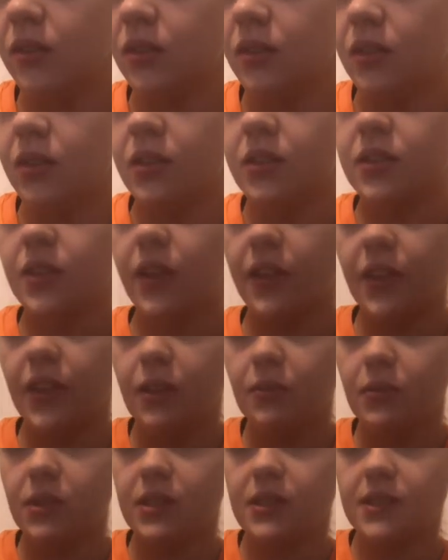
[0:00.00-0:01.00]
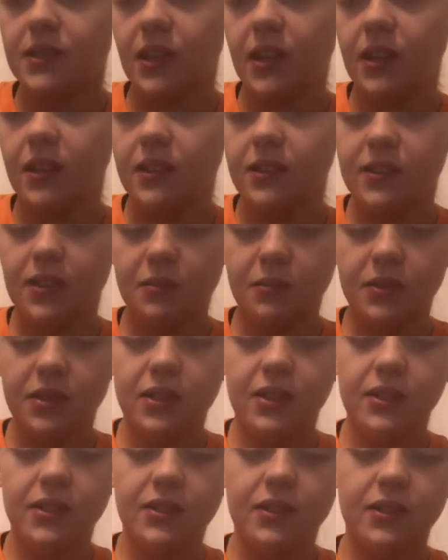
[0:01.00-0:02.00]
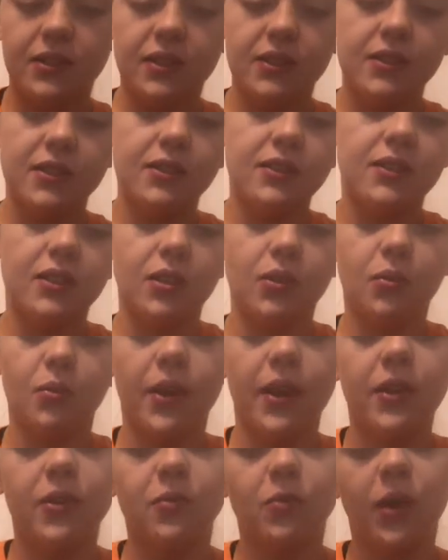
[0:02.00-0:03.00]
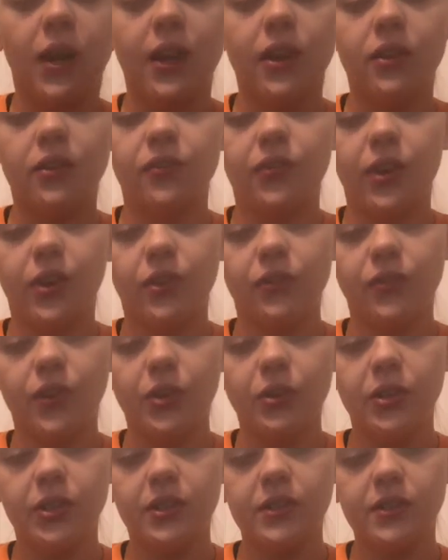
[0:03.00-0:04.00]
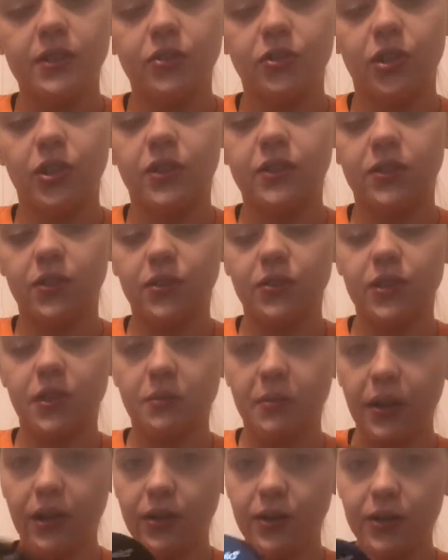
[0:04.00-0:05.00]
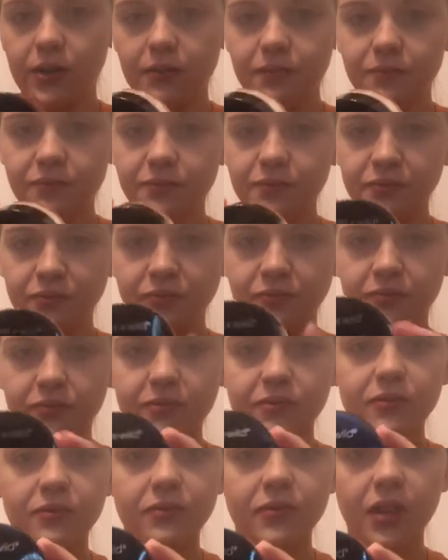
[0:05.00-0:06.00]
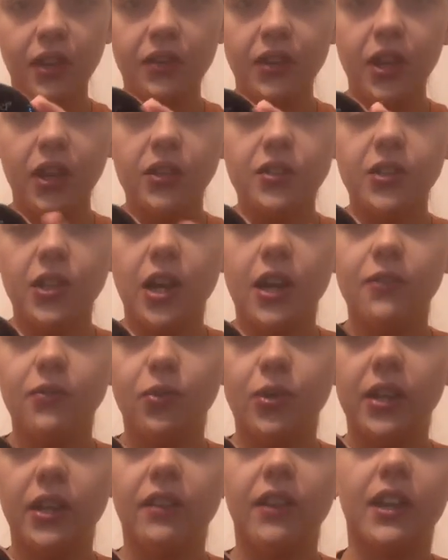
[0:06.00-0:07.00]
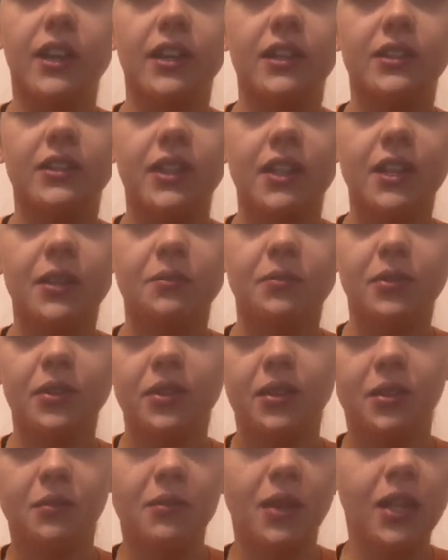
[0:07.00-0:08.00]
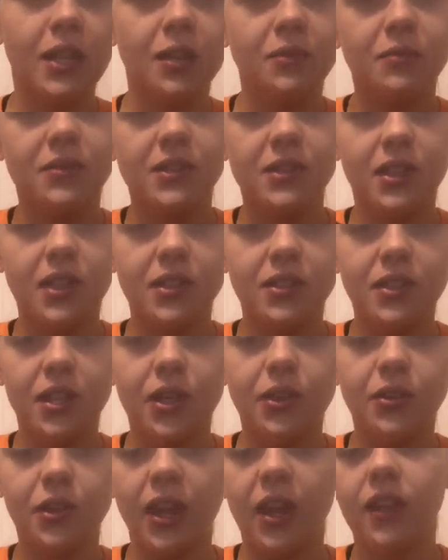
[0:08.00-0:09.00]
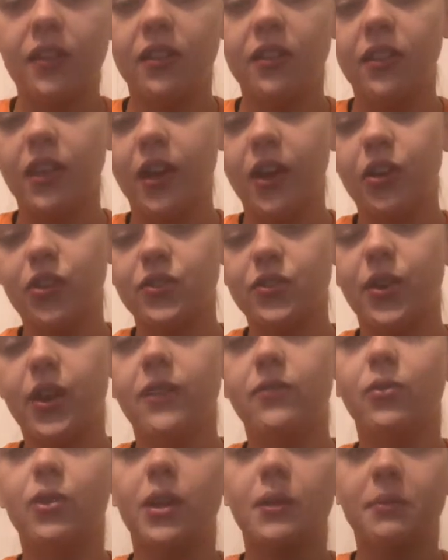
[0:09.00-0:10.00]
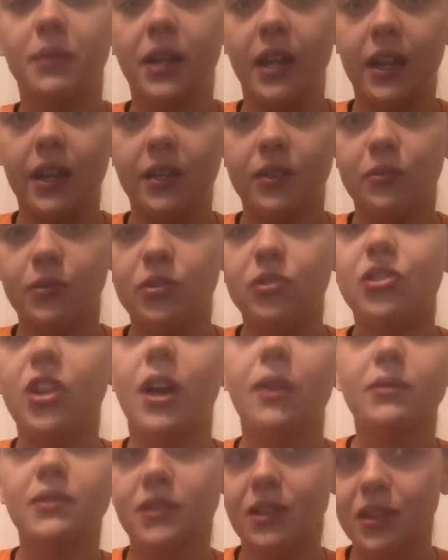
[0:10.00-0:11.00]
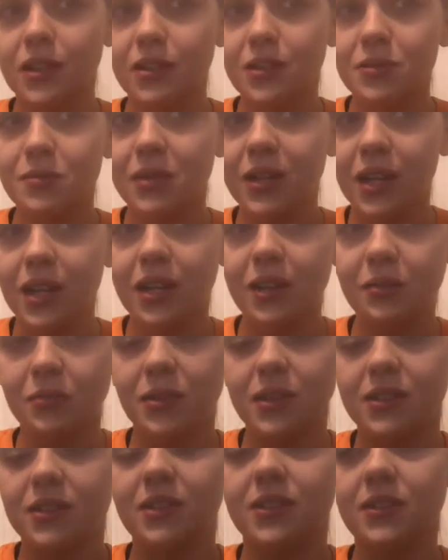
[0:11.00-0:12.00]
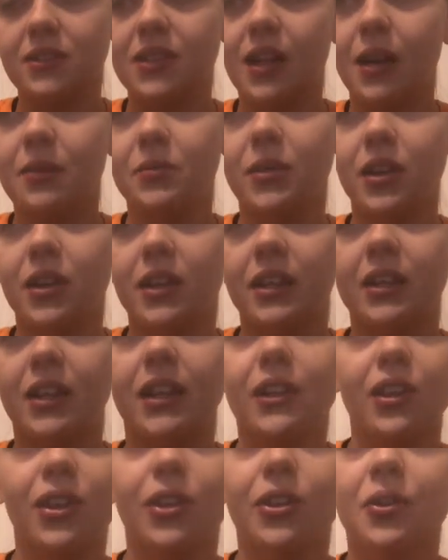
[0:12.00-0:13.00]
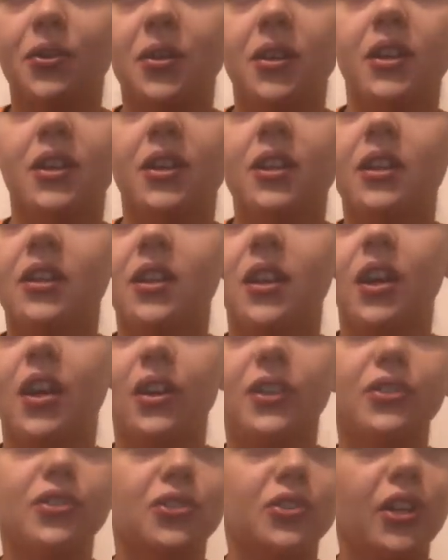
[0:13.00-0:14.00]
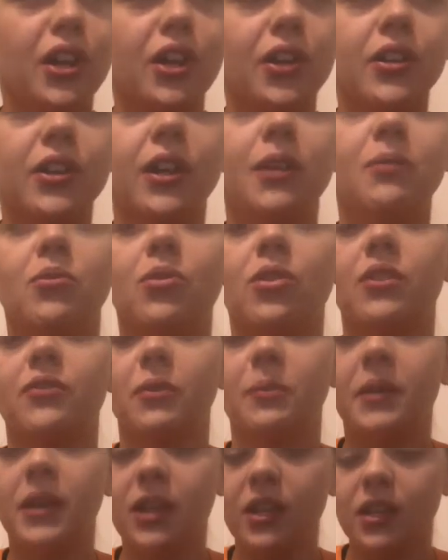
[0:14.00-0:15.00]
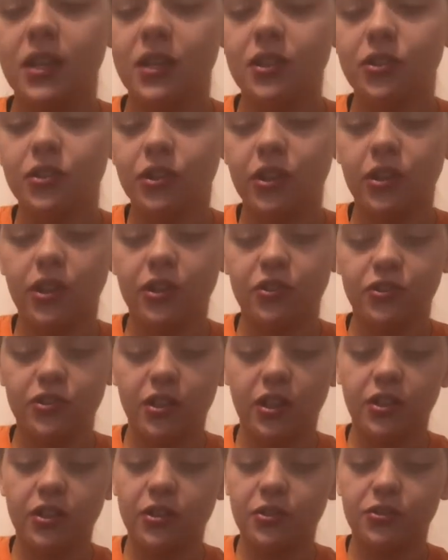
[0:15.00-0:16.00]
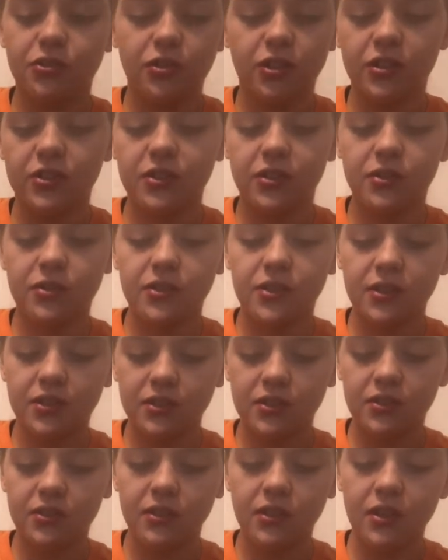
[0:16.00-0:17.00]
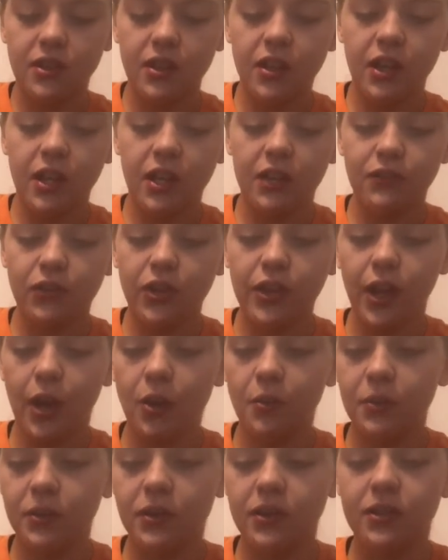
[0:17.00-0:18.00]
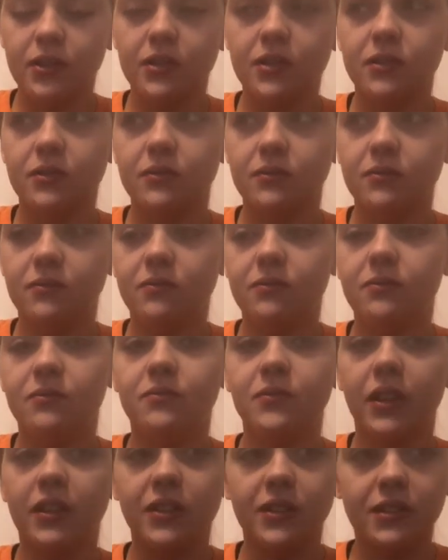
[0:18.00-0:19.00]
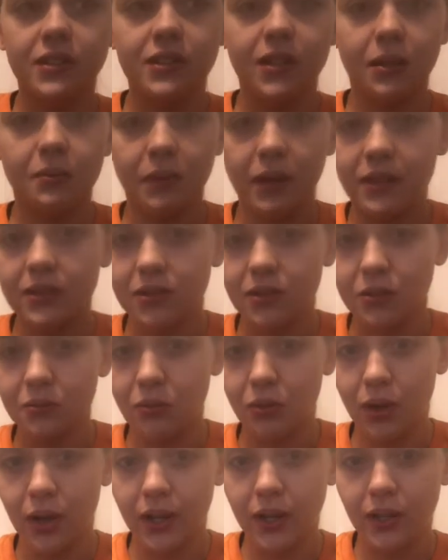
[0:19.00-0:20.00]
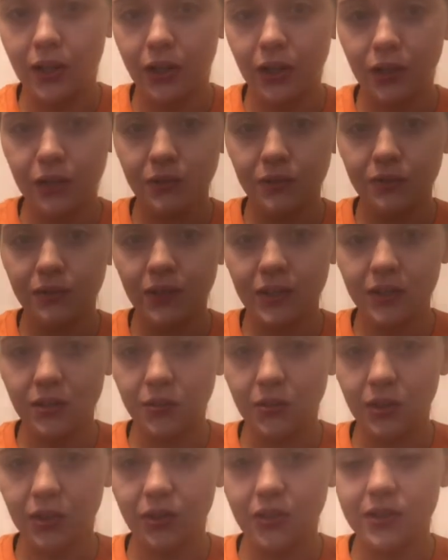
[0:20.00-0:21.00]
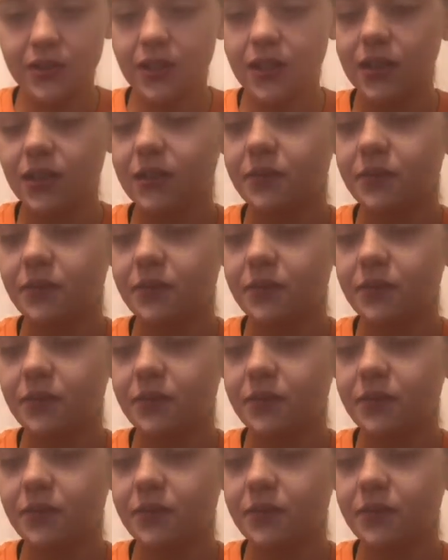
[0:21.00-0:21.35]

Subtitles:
So I think I'm going to set some of this. This is the Wet n Wild Photo Focus Translucent Powder. They also have one in like a deep to medium skin tone, and they also have one in banana, which I was going to use banana, but since I'm not a yellow undertone. I'm of a pinky undertone. I just thought I'd use translucent. I've already opened this, and this is like basically brand new. This is what it looks like.